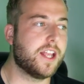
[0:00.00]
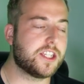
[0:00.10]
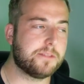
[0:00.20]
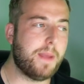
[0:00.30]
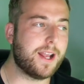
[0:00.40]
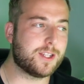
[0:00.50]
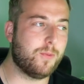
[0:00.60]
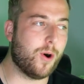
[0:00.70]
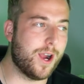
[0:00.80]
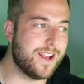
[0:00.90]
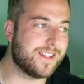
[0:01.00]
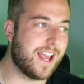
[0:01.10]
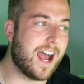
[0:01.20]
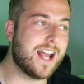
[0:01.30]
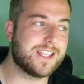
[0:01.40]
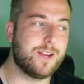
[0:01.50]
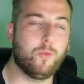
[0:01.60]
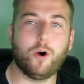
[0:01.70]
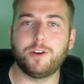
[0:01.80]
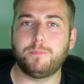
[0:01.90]
Specs wise, it has a
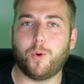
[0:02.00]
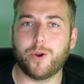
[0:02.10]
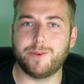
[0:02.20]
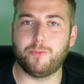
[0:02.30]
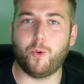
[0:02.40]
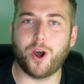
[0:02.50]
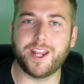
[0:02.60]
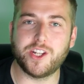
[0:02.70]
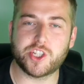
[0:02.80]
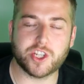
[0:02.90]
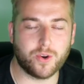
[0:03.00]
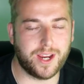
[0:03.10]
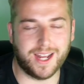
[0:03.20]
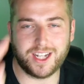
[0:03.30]
1.1 inch screen,